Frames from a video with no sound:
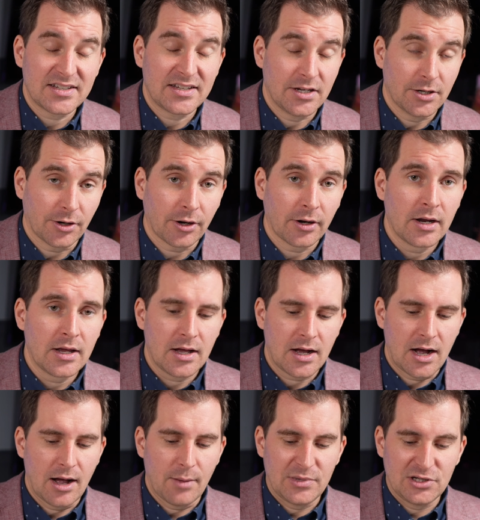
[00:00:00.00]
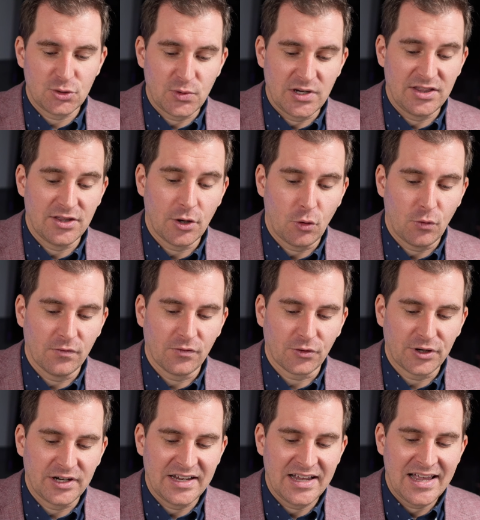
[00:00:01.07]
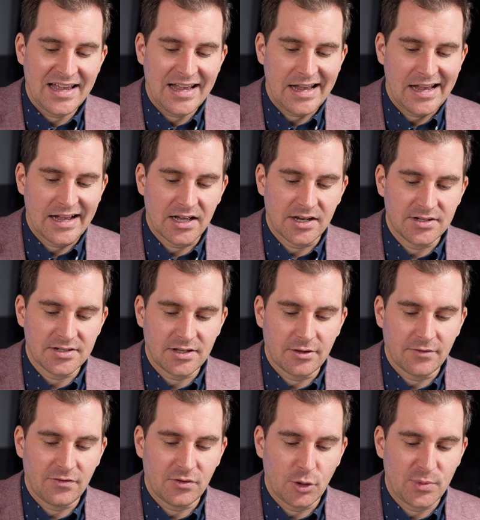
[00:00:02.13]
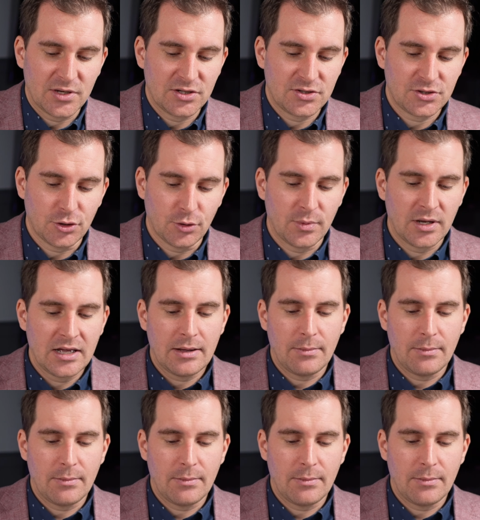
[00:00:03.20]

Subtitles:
here between the ovary and the fallopian tube,